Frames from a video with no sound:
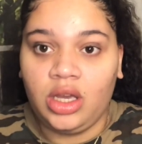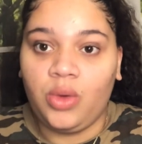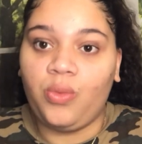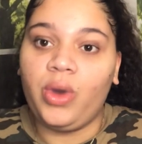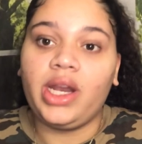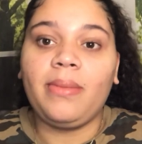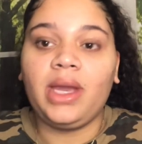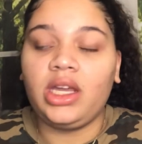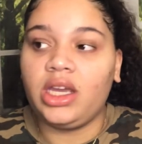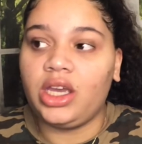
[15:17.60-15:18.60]
When am
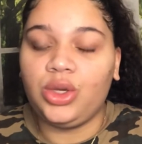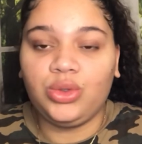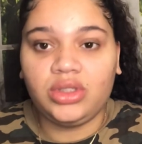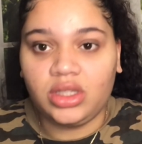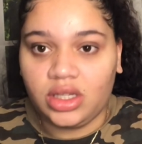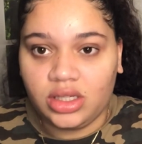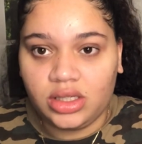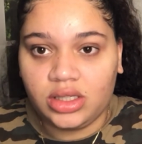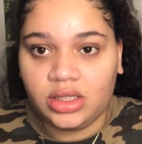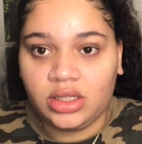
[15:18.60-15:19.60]
I gonna get used to
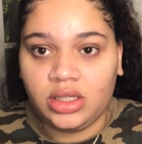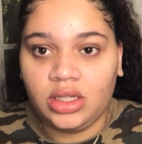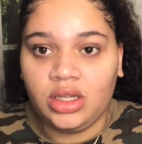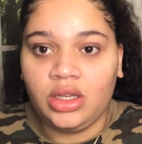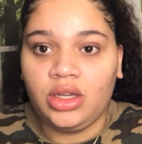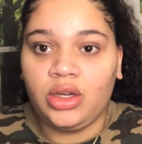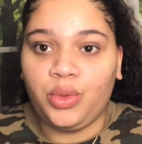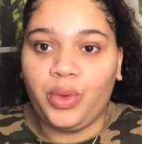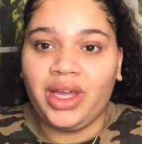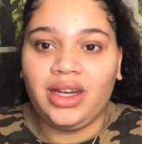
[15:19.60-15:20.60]
this?
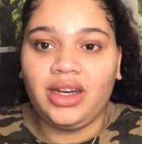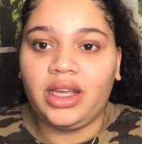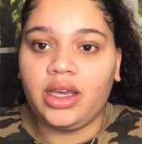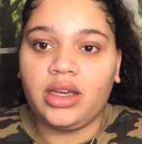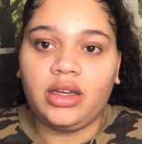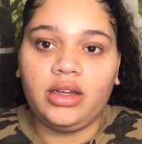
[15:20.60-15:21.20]
When, like,